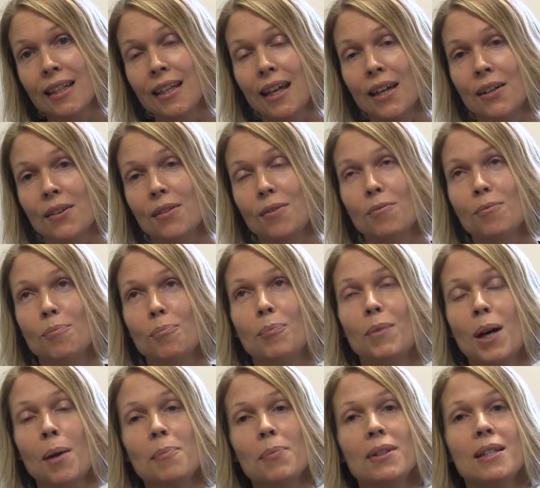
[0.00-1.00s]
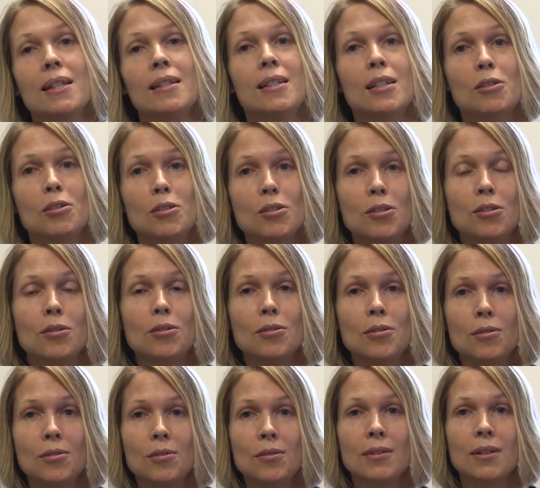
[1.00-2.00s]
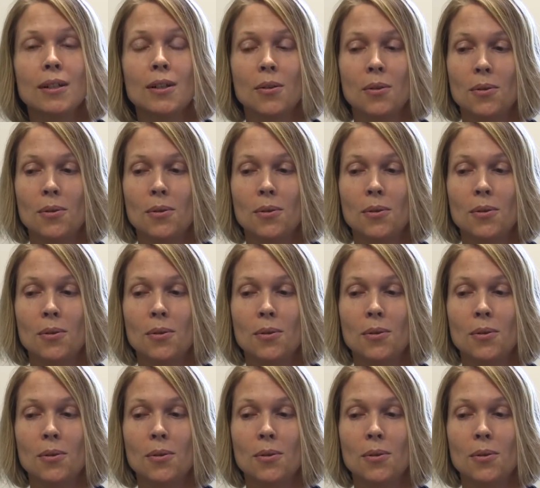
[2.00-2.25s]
and companies that do